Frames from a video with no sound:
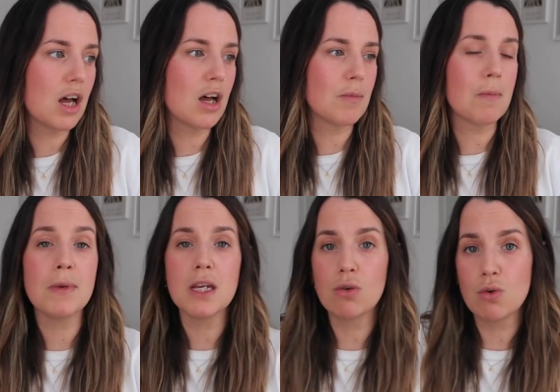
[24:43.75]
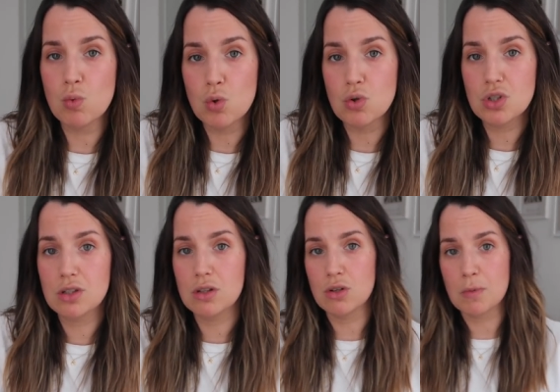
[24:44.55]
and being on a ward,
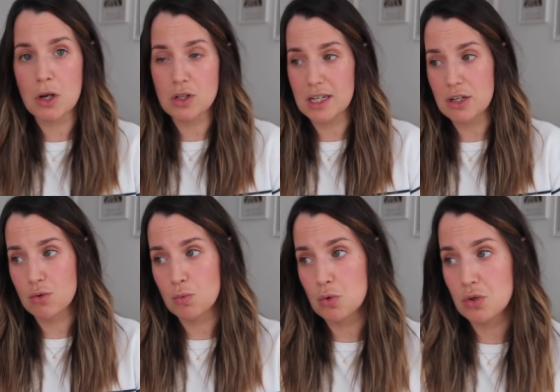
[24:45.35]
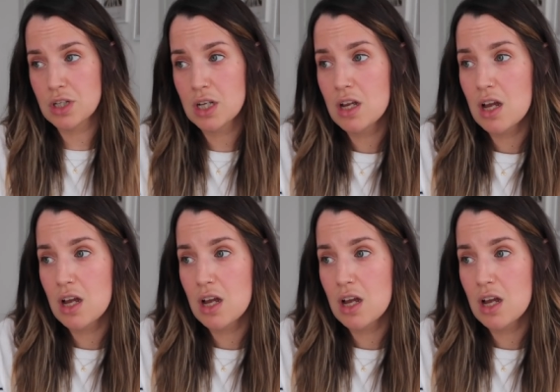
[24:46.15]
on a postnatal ward.